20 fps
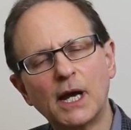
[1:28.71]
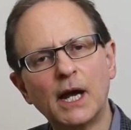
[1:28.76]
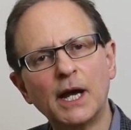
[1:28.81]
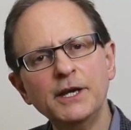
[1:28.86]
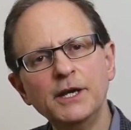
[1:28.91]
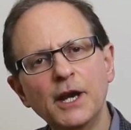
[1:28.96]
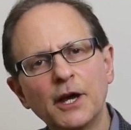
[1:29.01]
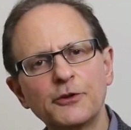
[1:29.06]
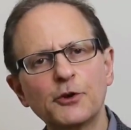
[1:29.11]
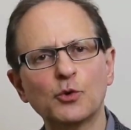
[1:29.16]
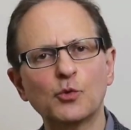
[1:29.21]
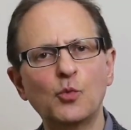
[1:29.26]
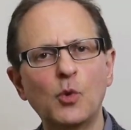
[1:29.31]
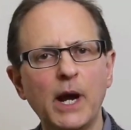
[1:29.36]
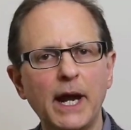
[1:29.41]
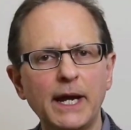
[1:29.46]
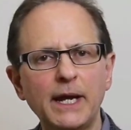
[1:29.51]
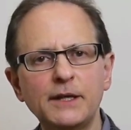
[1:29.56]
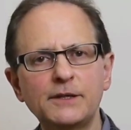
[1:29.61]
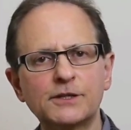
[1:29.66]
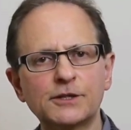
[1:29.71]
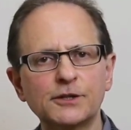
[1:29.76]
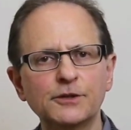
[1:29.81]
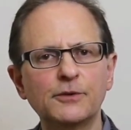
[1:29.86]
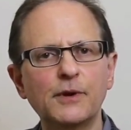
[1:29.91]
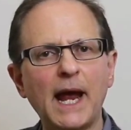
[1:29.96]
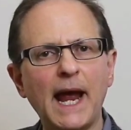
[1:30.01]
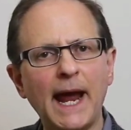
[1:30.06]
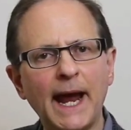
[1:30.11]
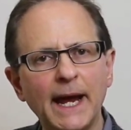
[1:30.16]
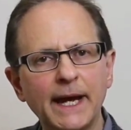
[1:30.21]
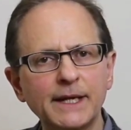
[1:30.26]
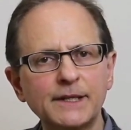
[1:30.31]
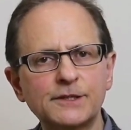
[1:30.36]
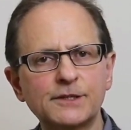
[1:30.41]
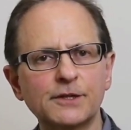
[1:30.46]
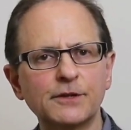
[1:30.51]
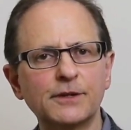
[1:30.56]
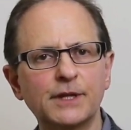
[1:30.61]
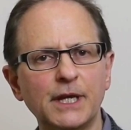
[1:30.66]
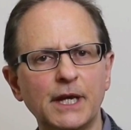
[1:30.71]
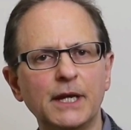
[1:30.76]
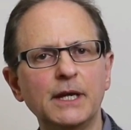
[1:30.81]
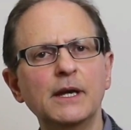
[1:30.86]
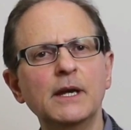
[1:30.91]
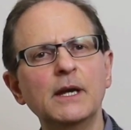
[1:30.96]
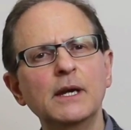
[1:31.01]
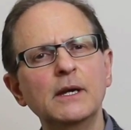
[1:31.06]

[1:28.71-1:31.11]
another way to add to the